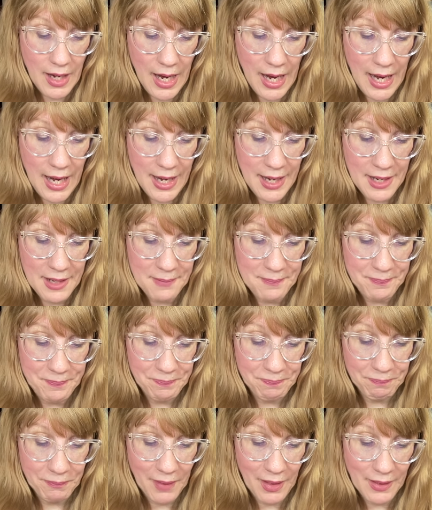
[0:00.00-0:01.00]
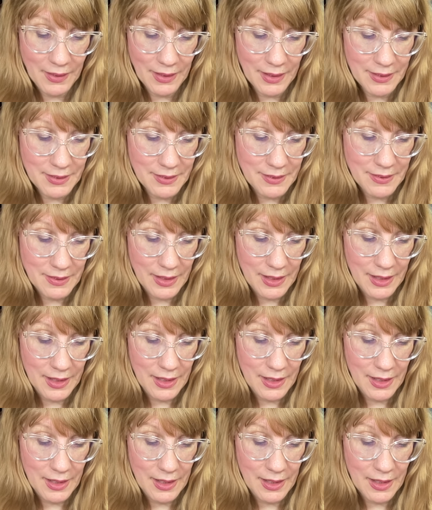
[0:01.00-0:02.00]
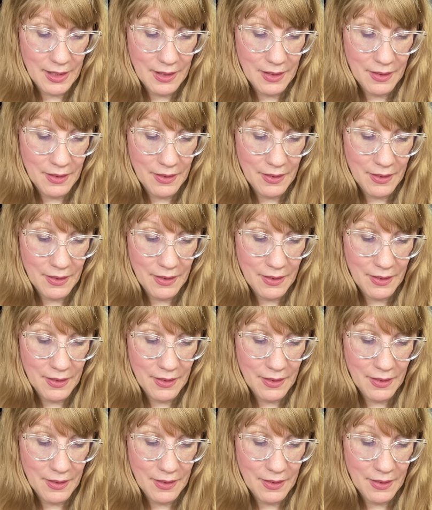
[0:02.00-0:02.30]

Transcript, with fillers: Let's see.